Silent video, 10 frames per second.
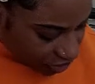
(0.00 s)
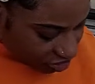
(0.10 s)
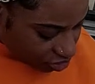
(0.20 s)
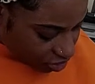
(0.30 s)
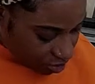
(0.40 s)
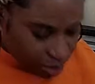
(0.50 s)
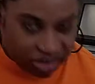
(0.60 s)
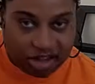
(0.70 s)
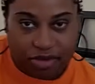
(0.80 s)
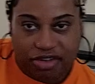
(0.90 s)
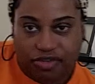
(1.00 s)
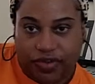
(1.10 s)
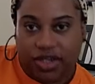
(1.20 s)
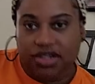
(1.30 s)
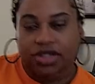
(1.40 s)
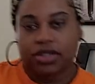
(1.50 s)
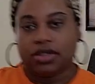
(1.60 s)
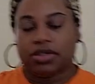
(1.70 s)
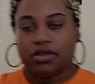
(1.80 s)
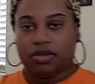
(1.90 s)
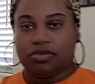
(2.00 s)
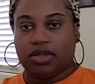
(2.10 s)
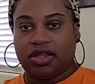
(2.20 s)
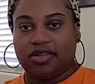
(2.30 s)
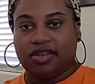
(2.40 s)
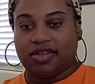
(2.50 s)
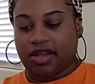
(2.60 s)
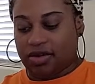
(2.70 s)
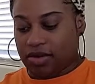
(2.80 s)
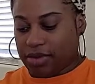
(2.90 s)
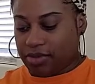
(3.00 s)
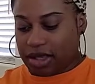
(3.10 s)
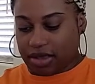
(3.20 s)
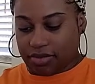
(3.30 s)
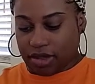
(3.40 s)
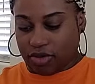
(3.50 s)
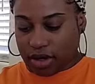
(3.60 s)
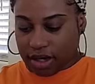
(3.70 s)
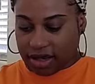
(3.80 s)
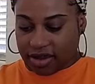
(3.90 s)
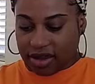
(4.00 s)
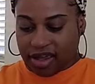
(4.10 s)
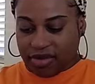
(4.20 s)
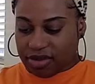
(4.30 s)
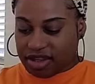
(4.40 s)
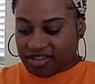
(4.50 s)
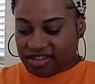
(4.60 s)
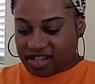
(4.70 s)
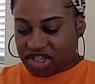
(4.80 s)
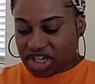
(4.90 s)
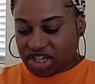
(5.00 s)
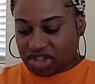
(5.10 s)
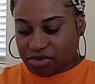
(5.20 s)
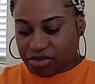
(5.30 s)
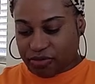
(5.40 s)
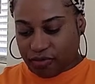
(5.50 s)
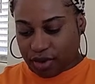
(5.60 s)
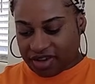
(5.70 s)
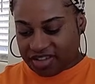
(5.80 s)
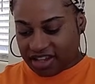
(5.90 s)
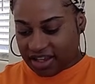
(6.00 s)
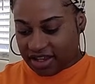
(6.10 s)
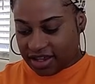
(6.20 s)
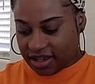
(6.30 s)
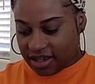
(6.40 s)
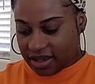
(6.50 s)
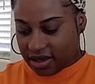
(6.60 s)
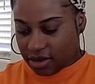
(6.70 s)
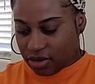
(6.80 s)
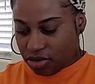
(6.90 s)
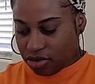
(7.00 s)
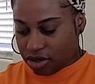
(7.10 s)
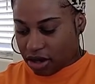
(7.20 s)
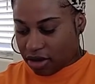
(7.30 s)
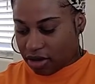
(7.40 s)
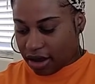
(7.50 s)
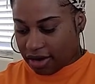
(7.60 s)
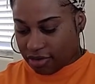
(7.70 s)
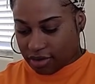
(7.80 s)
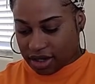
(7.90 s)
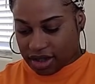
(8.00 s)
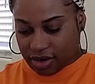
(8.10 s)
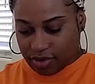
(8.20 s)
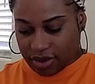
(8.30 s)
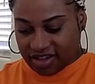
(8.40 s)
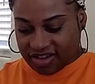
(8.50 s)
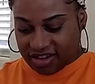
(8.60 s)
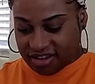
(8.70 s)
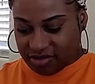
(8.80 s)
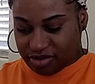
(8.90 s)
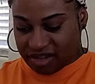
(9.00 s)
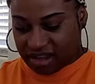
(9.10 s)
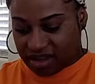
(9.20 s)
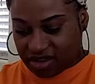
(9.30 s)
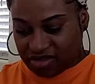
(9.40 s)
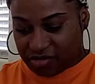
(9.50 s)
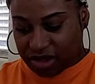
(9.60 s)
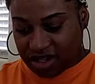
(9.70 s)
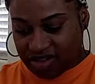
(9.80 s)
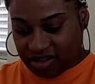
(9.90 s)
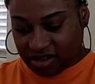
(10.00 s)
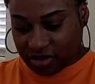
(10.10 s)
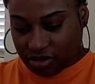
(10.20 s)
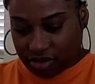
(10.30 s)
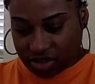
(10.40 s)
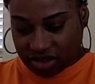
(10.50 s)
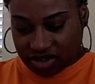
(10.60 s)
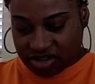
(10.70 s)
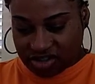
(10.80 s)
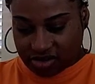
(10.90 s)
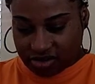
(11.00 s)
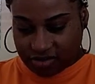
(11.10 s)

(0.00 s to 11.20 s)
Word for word: I told them I was almost finished with this because I normally make them be quiet. But this is a changeable four C. Oh, y'all, I don't want to like waste this, but like those beads look gorgeous.